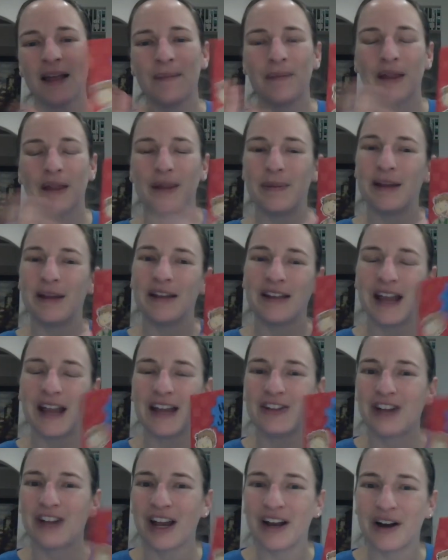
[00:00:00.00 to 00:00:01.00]
Billy B. and Hey
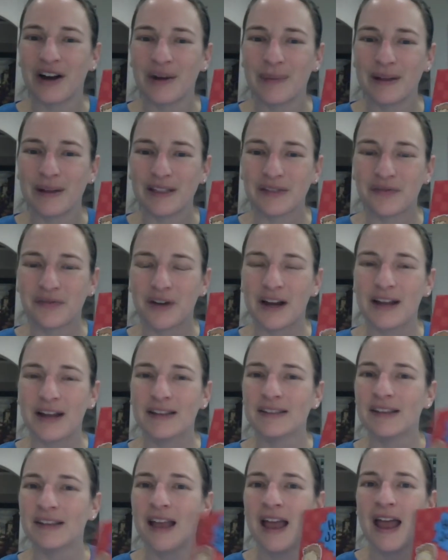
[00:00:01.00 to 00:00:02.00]
Jack are best
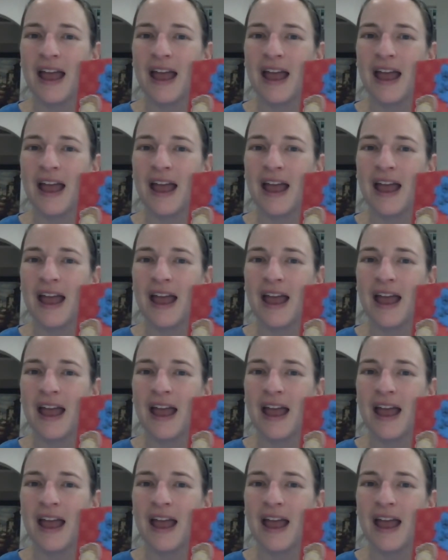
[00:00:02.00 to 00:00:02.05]
friends.